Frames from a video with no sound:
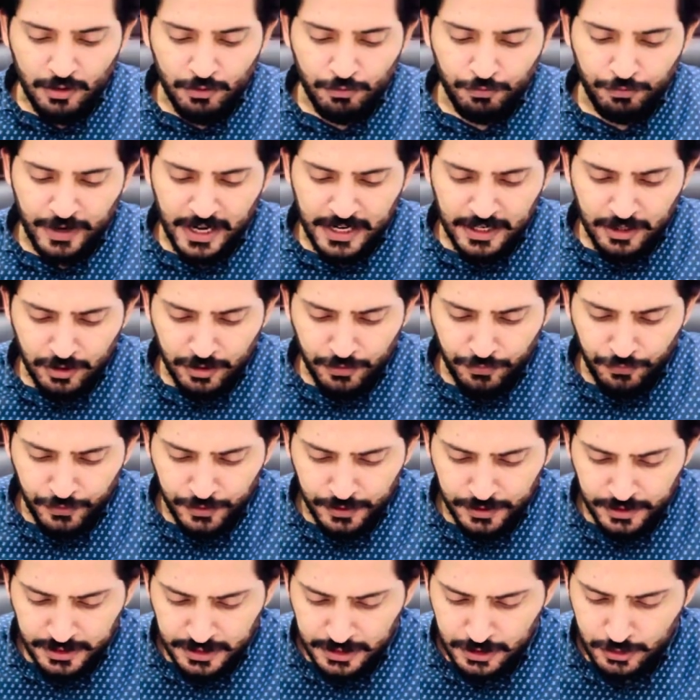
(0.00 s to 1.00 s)
When
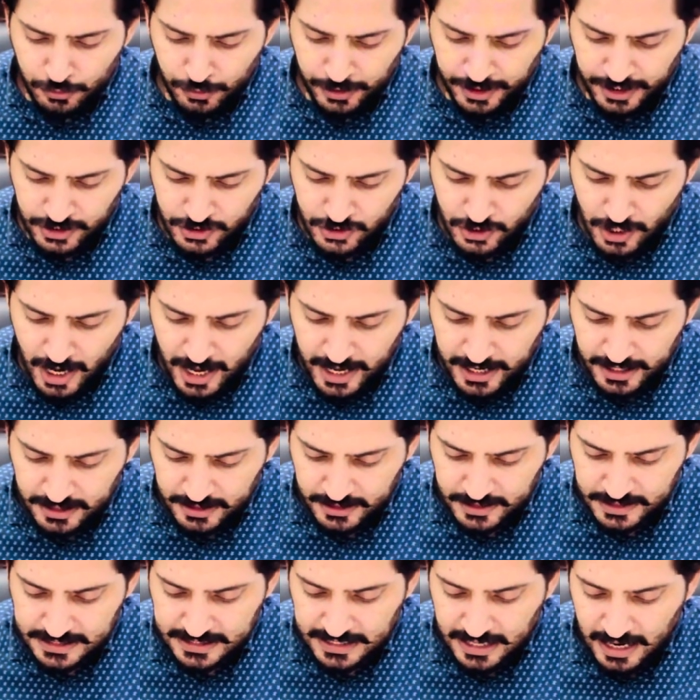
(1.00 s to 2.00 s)
referring to
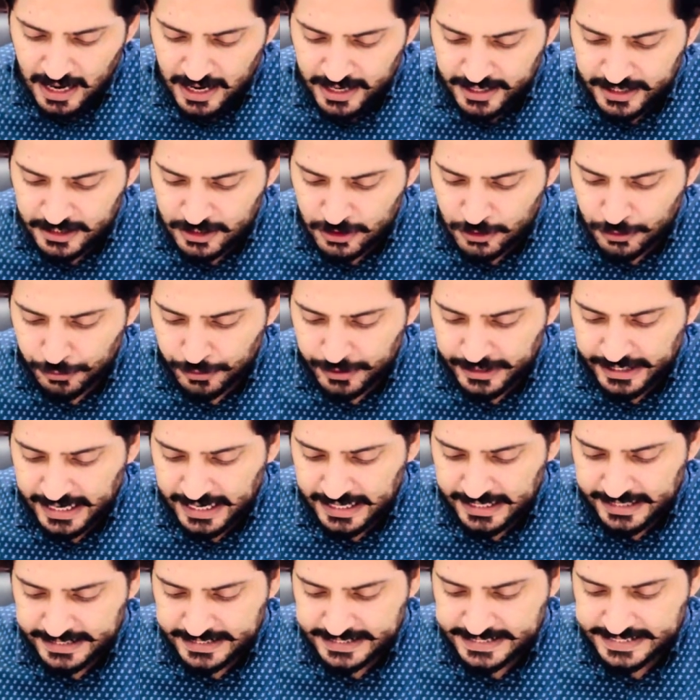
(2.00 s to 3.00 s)
Hitchhiker's Guide to
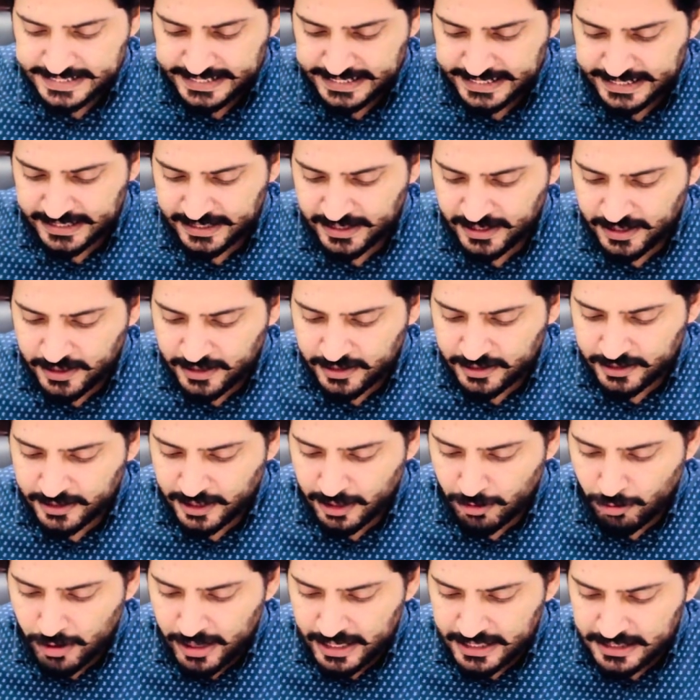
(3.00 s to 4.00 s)
Galaxy,
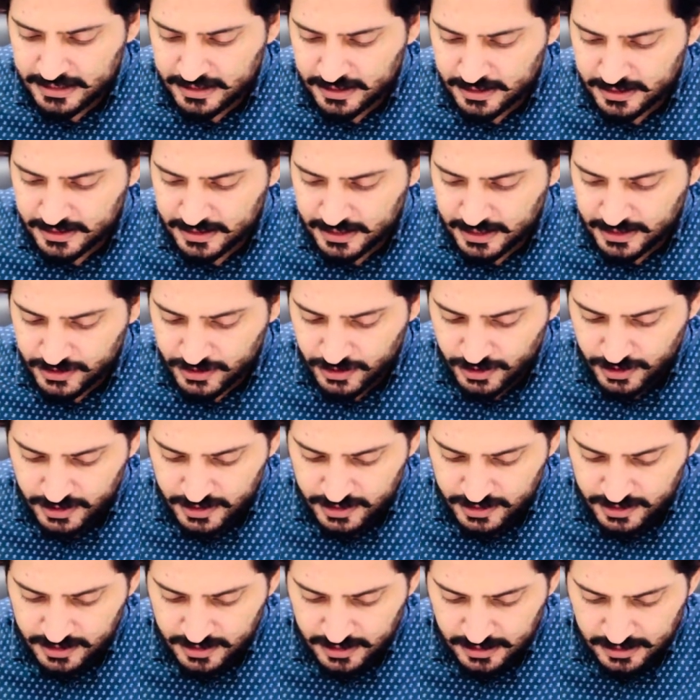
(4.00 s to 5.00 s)
the writer
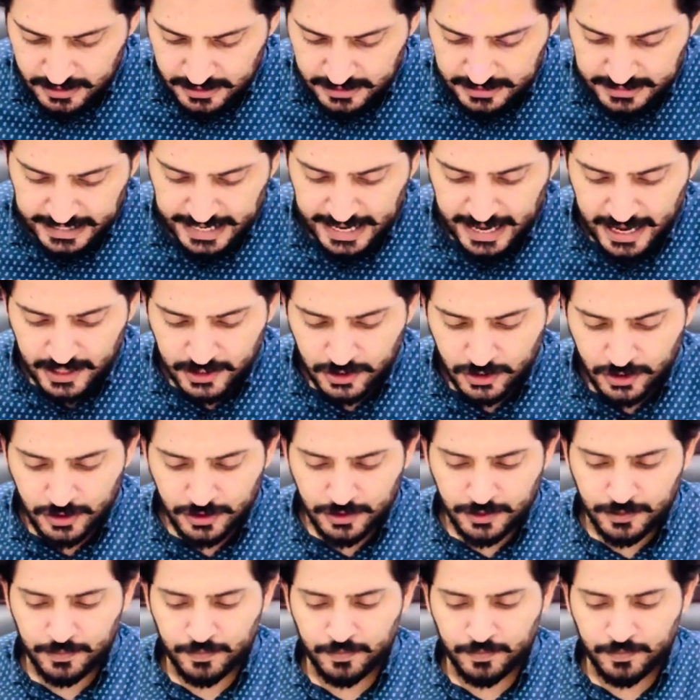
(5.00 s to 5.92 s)
suggests that.